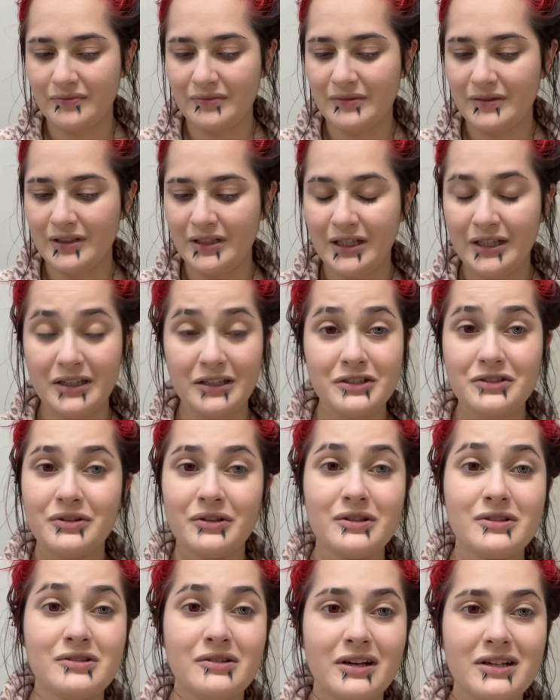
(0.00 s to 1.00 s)
Yeah, so
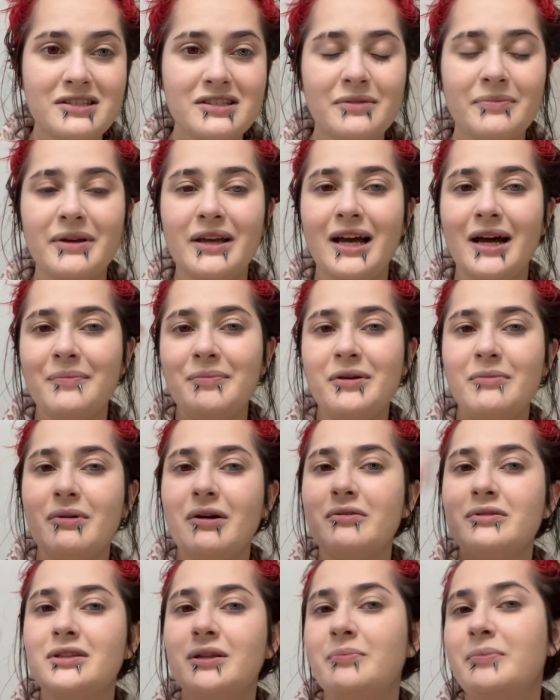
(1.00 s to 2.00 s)
there's lots to be happy about
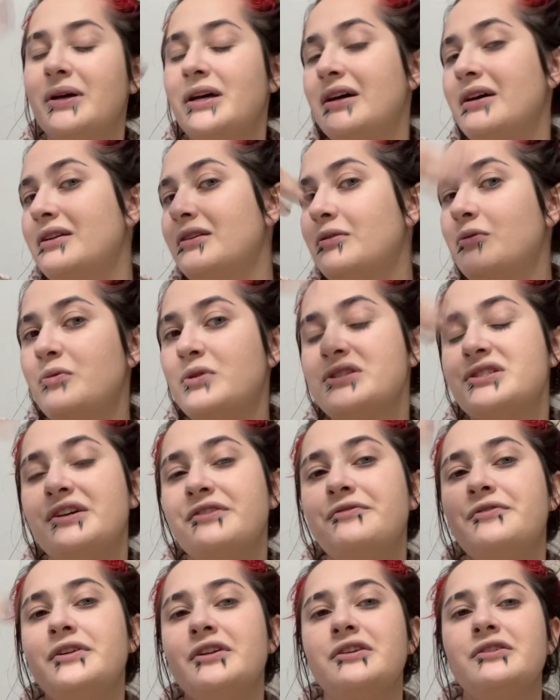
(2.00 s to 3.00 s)
with the band. Once I
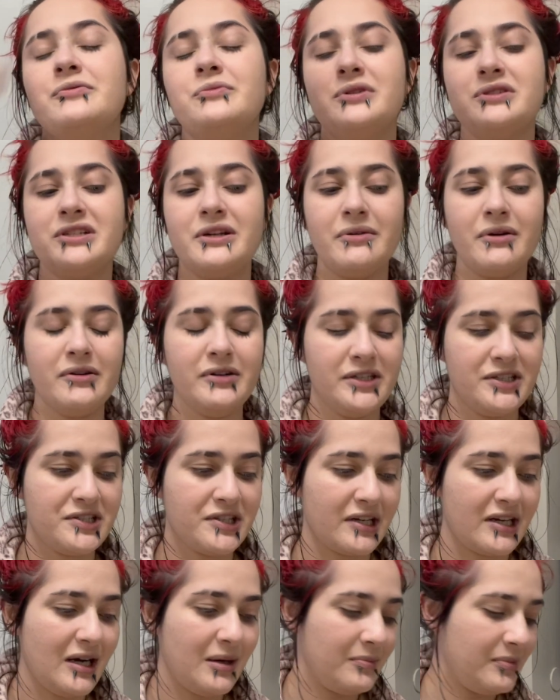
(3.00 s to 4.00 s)
release the
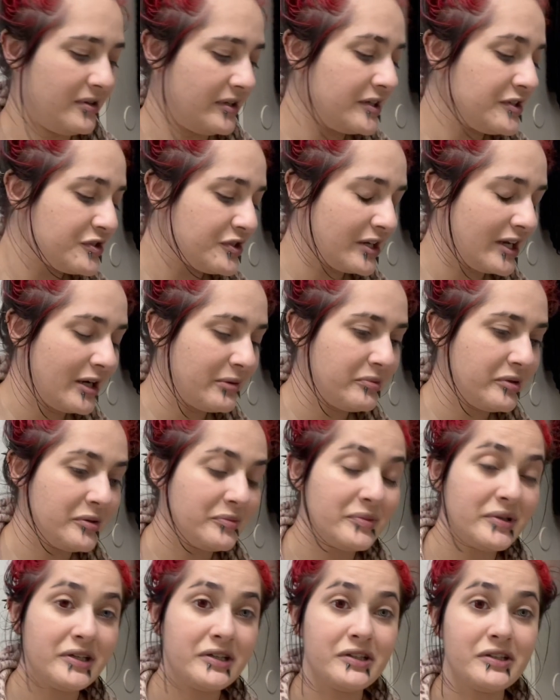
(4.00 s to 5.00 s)
compilation album
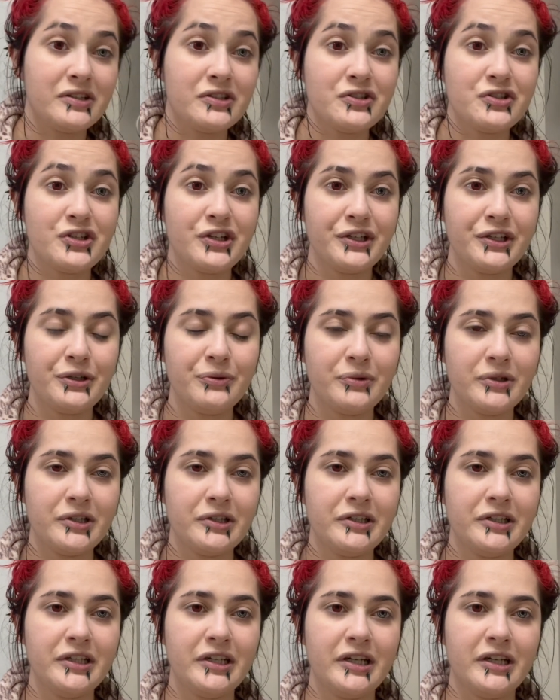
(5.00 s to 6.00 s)
in
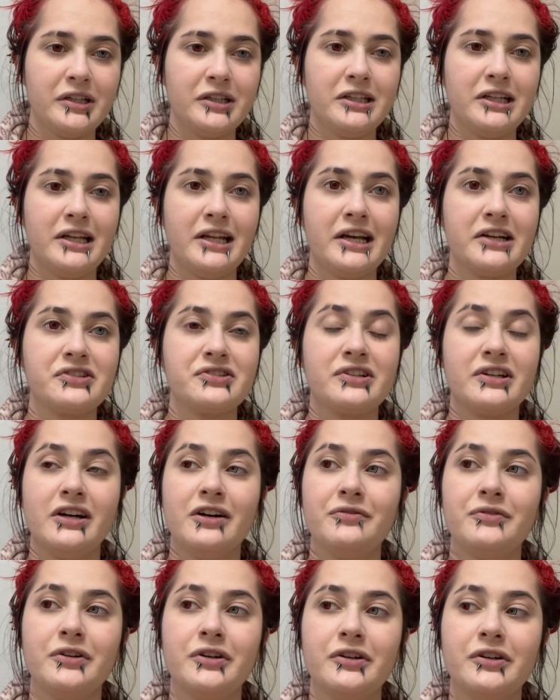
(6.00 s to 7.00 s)
January and the next
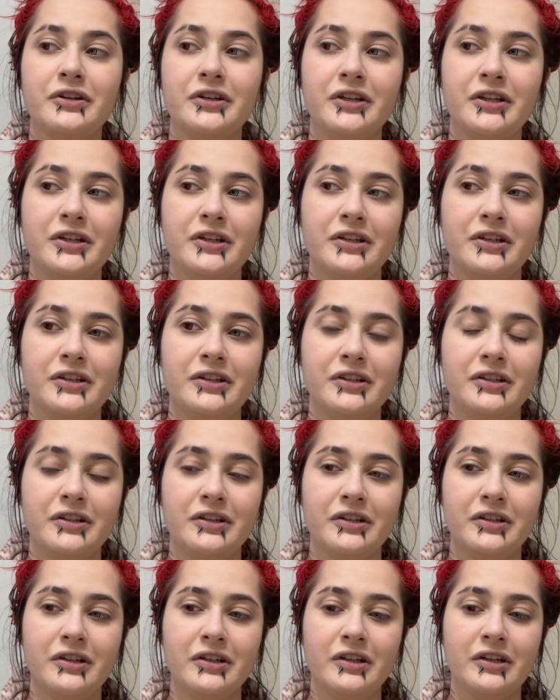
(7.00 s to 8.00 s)
cover in
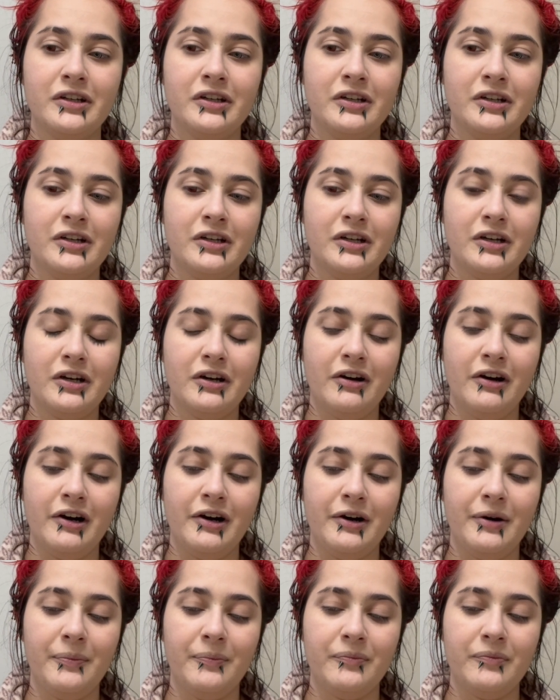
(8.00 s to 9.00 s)

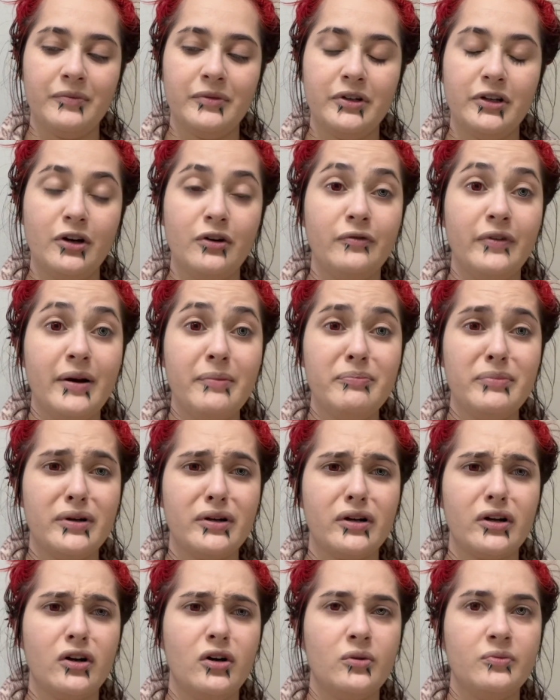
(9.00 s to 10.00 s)

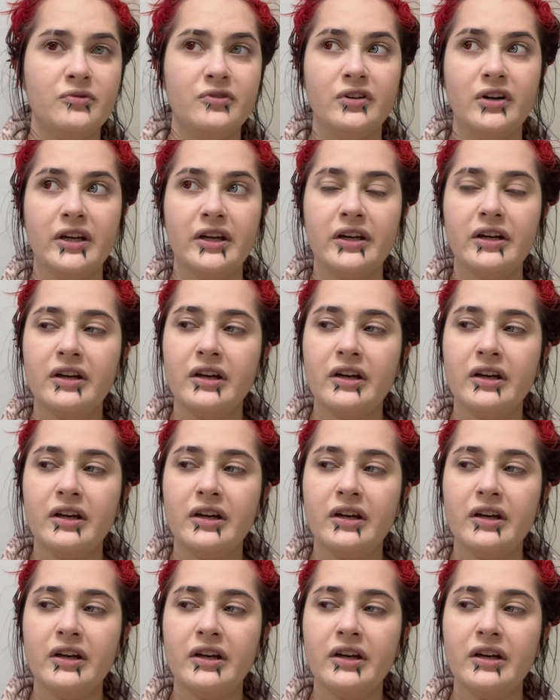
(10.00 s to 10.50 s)
November, hopefully,